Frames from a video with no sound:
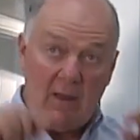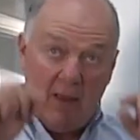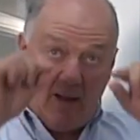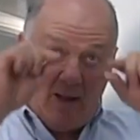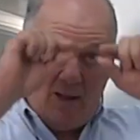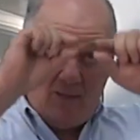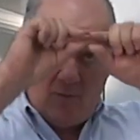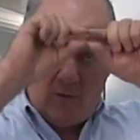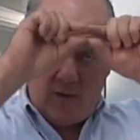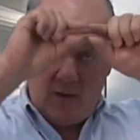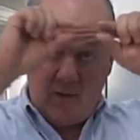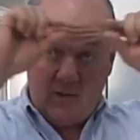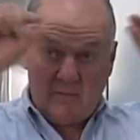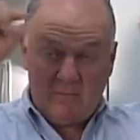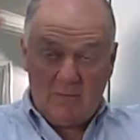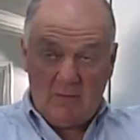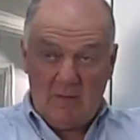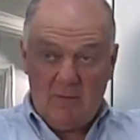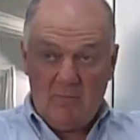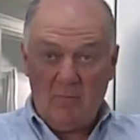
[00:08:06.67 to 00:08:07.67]
and have a
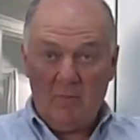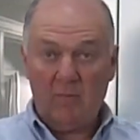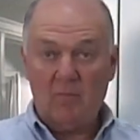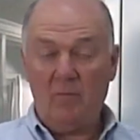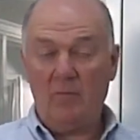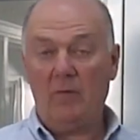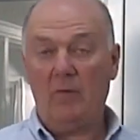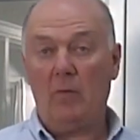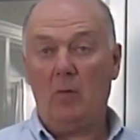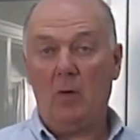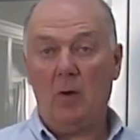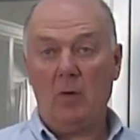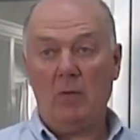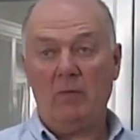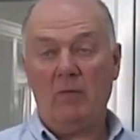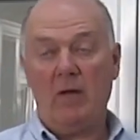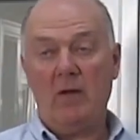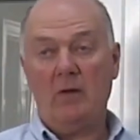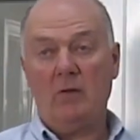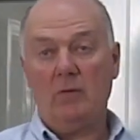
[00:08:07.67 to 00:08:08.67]
nice even reveal all
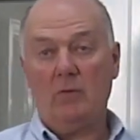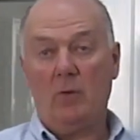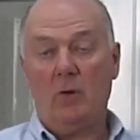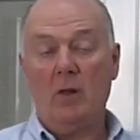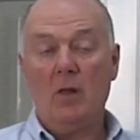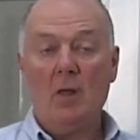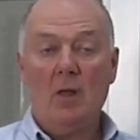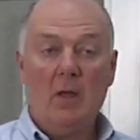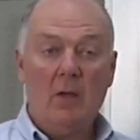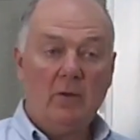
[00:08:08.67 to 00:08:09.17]
around the door.